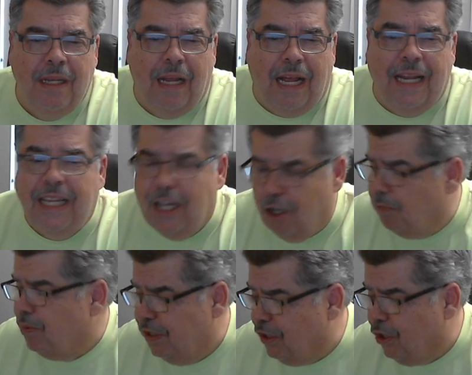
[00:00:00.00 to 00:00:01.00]
I
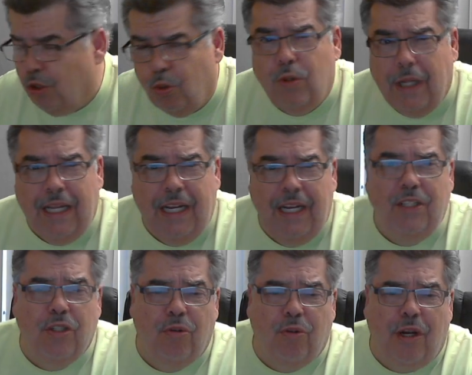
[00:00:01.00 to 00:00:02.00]
help little old
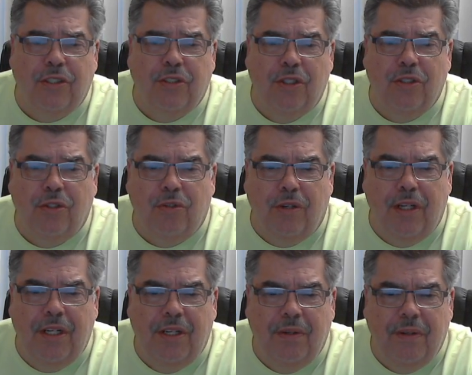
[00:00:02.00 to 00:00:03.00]
ladies across the street.